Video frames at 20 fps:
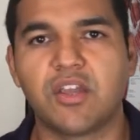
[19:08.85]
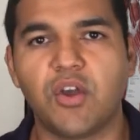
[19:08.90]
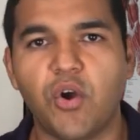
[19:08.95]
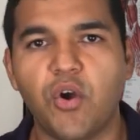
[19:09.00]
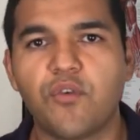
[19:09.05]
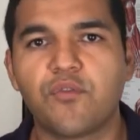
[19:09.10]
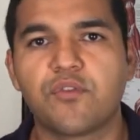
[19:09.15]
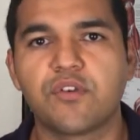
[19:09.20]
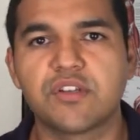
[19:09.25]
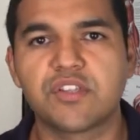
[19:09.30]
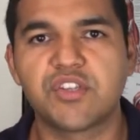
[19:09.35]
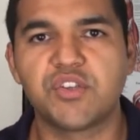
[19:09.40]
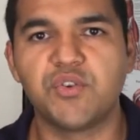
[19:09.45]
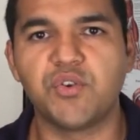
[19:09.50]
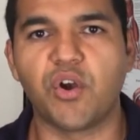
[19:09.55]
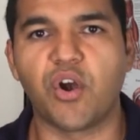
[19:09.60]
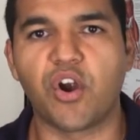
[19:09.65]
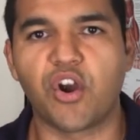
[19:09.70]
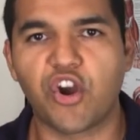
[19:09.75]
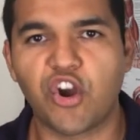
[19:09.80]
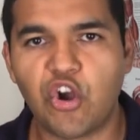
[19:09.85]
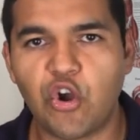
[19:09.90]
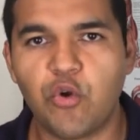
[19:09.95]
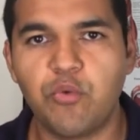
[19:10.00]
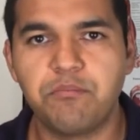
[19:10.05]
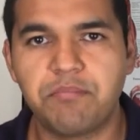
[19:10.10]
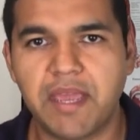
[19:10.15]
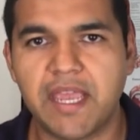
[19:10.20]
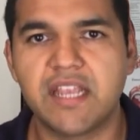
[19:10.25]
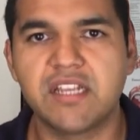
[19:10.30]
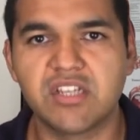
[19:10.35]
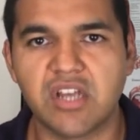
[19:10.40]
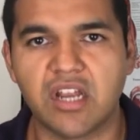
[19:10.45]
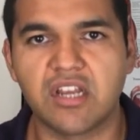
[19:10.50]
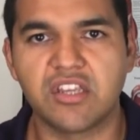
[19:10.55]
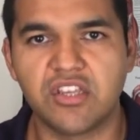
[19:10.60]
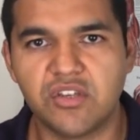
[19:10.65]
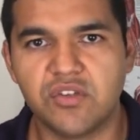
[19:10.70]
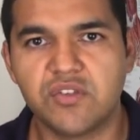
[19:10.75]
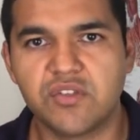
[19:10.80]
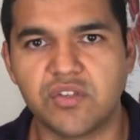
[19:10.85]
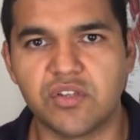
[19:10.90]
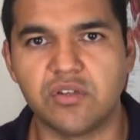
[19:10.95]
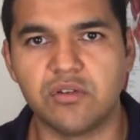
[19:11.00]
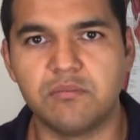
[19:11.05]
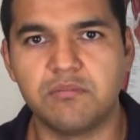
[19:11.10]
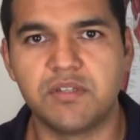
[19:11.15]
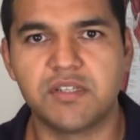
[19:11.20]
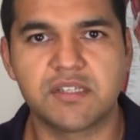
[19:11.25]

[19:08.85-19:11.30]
Go over to our homepage on YouTube.